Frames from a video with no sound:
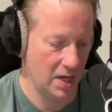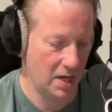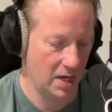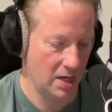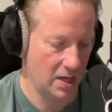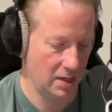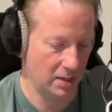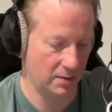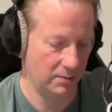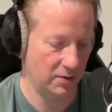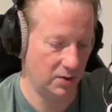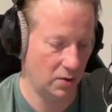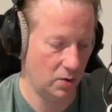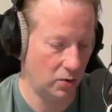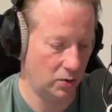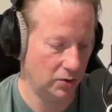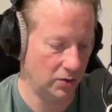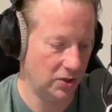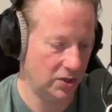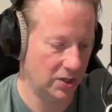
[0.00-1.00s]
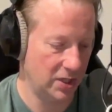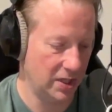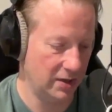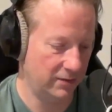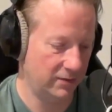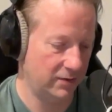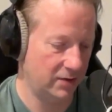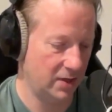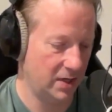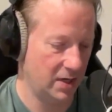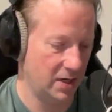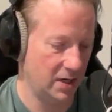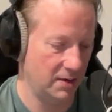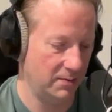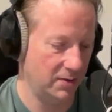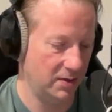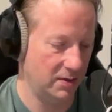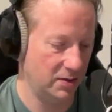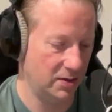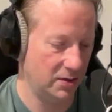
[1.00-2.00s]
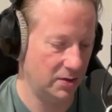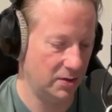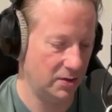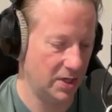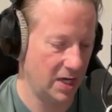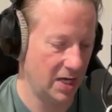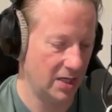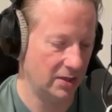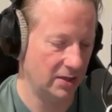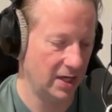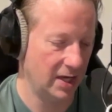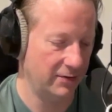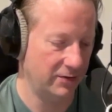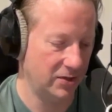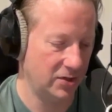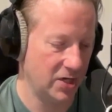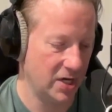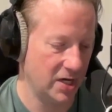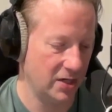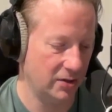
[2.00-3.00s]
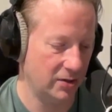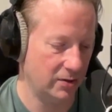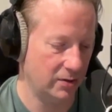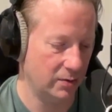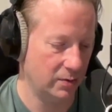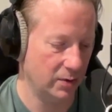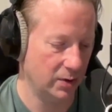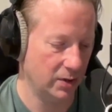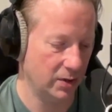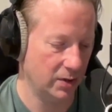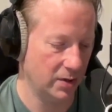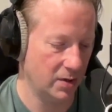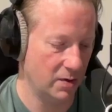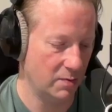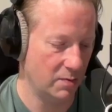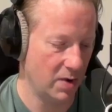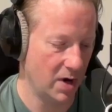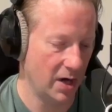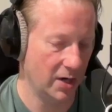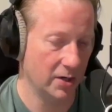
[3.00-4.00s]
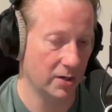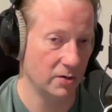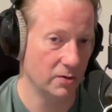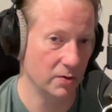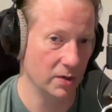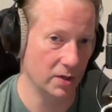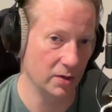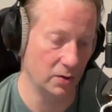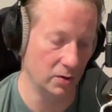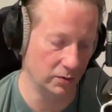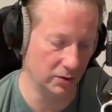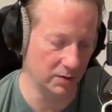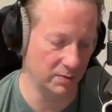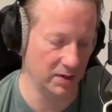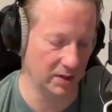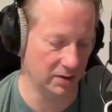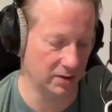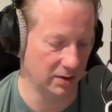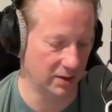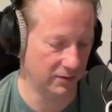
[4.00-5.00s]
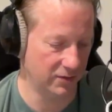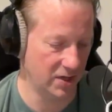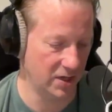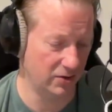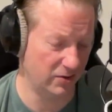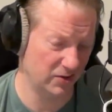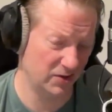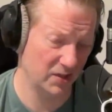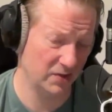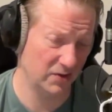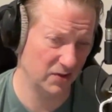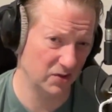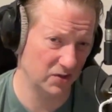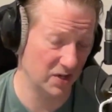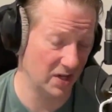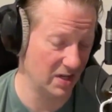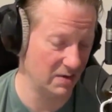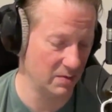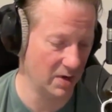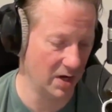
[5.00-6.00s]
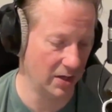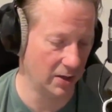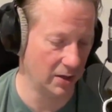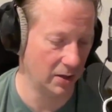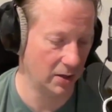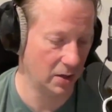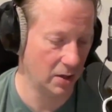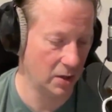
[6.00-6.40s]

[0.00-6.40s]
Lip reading: and I'm going to hold shift, and I'm going to just say left channel. We're going to go mono and only pick the left channel. Let's see if this is any better.